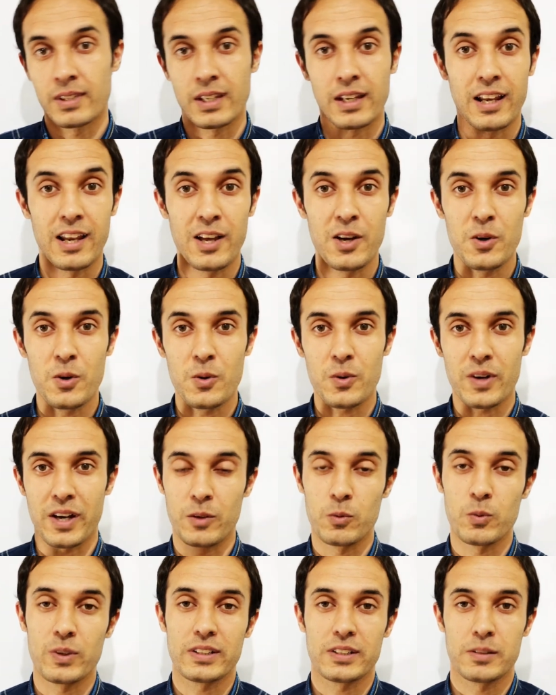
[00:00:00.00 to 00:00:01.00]
Hello
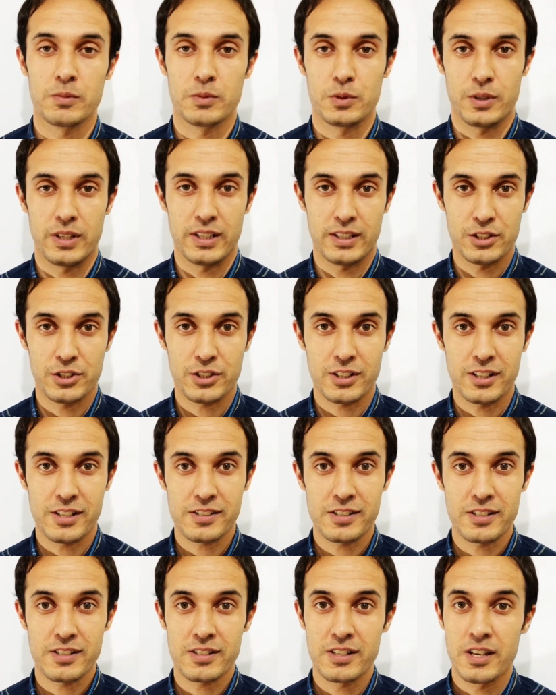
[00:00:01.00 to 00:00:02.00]
and welcome to English
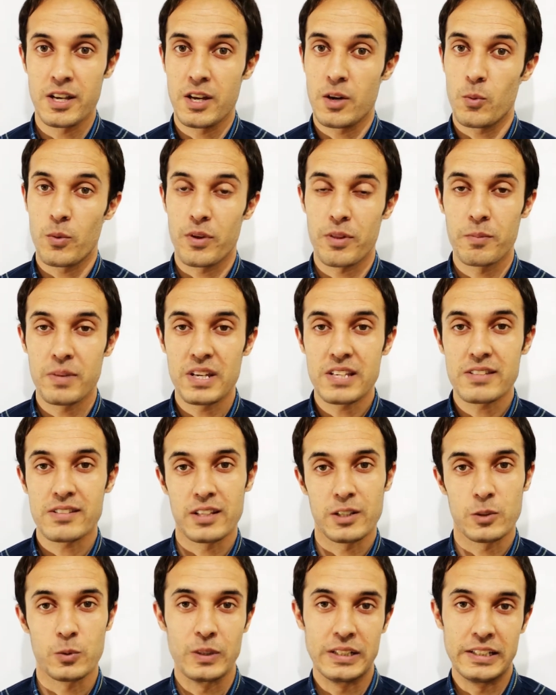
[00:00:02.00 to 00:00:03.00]
classes with me,
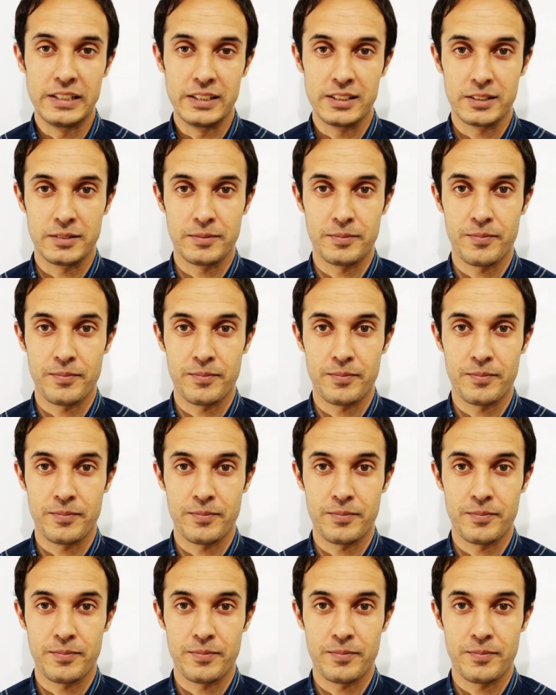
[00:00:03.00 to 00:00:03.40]
Said Walid.